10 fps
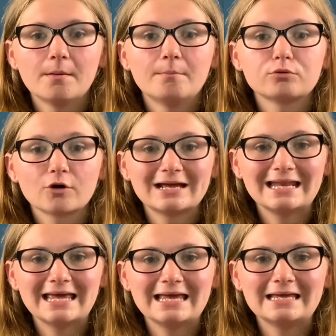
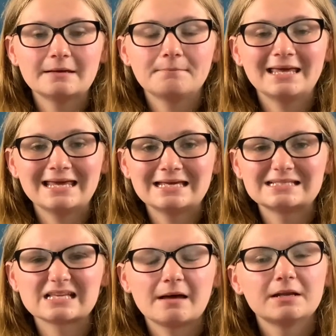broccoli, peas
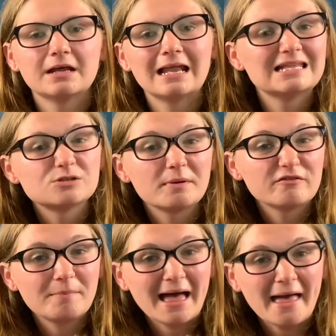and a little bit of
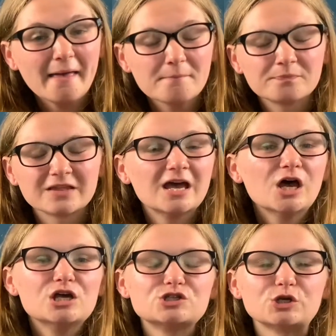pear.
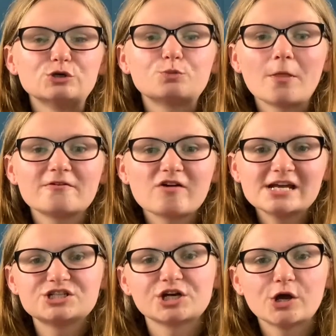So you'd want the
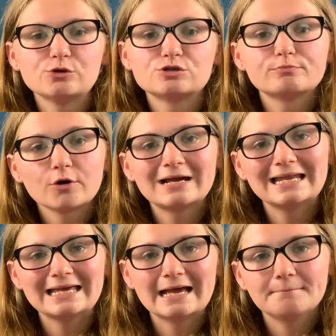ratio to
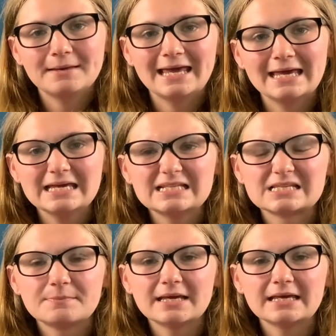broccoli and pea to
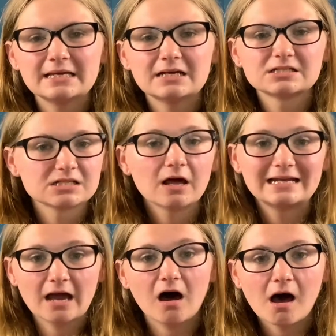be slightly
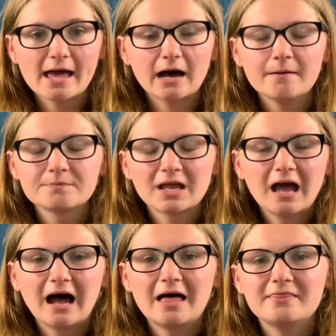higher,
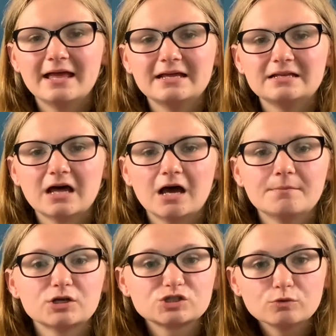and then a
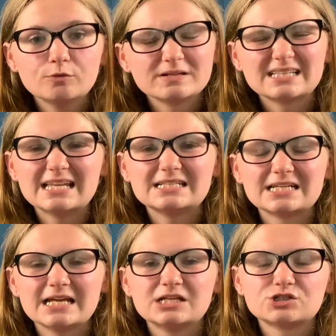small
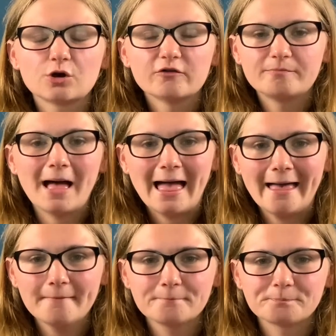percentage of pear.